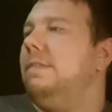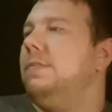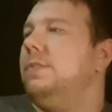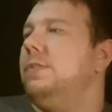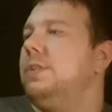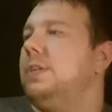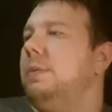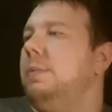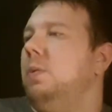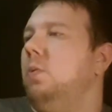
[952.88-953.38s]

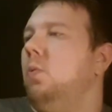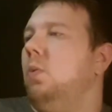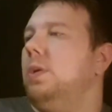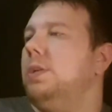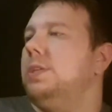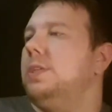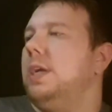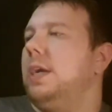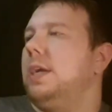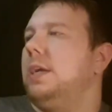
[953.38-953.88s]
So just give me
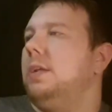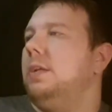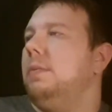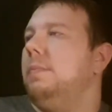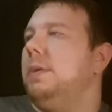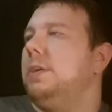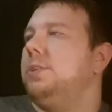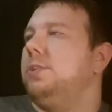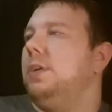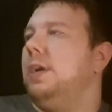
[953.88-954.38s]
1 second.
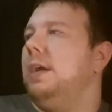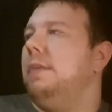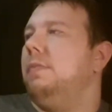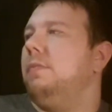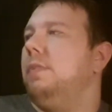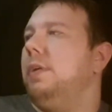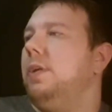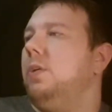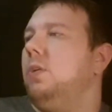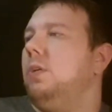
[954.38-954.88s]
Make sure I have
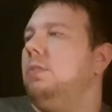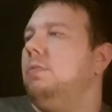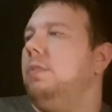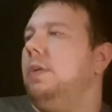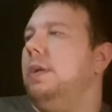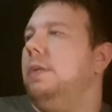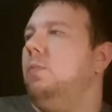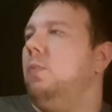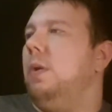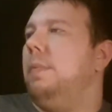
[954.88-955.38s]
the
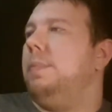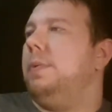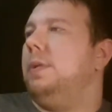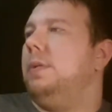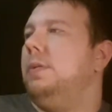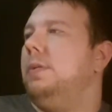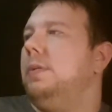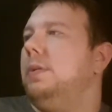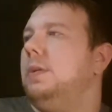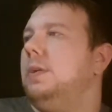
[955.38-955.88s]
right weapon.